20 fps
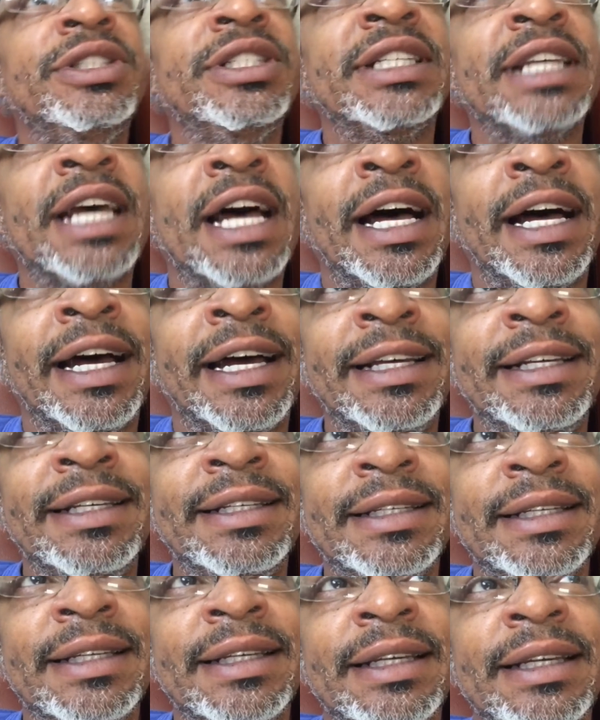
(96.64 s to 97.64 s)

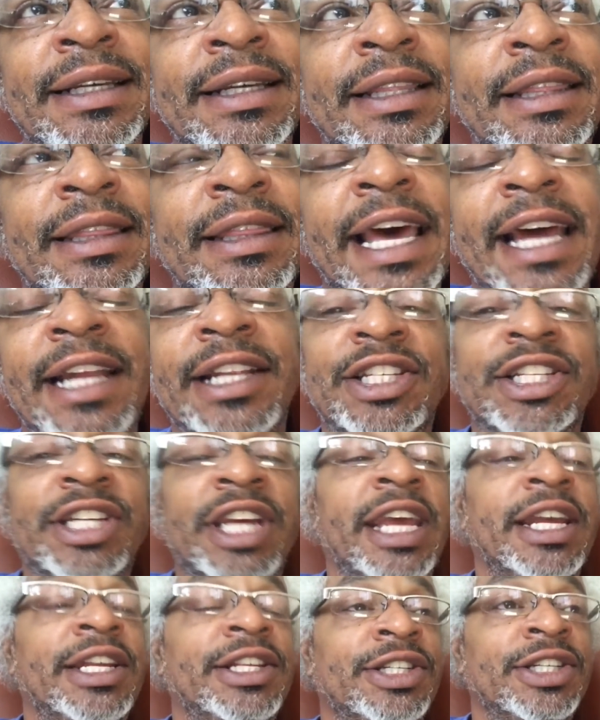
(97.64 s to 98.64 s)
size that
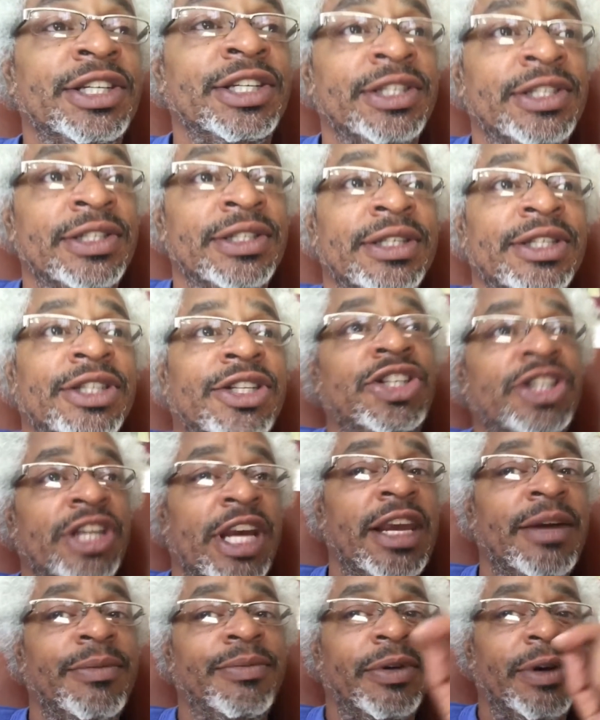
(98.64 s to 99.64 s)
changes
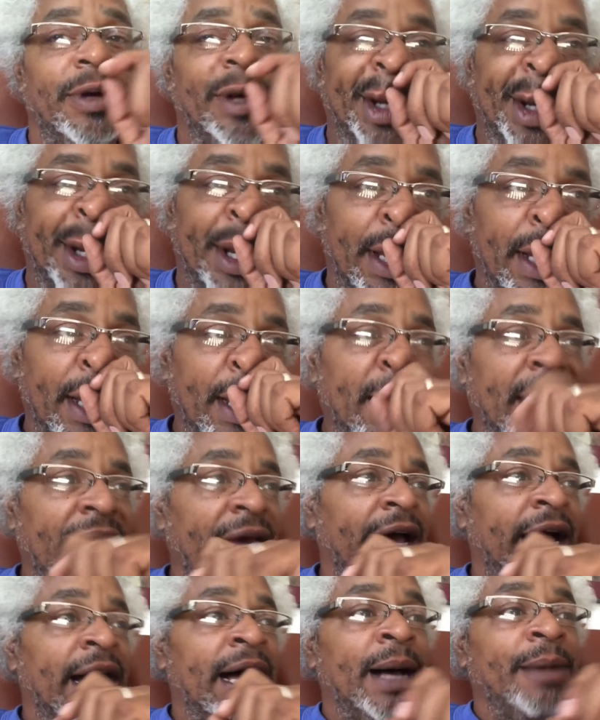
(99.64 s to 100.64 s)
shape.
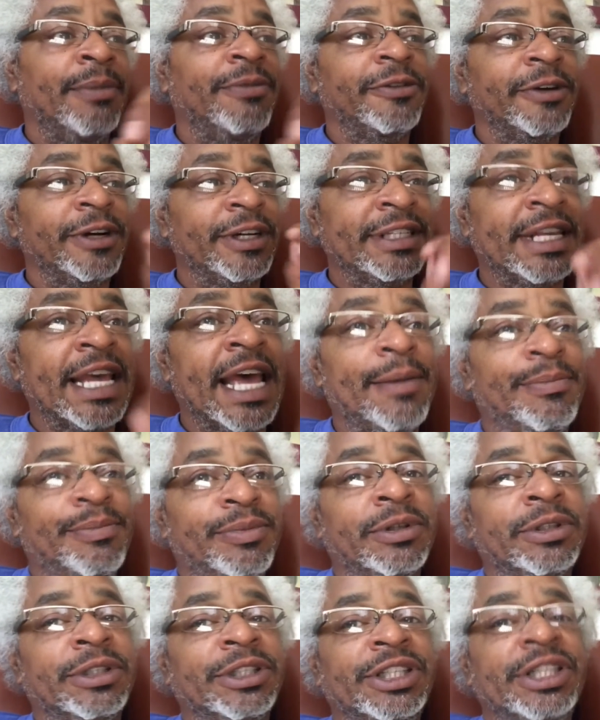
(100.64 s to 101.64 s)
For
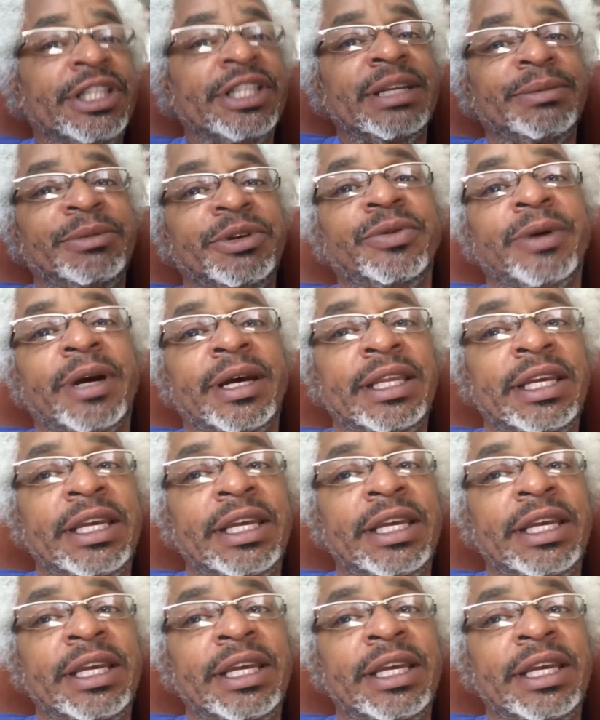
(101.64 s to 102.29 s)
example, in this image right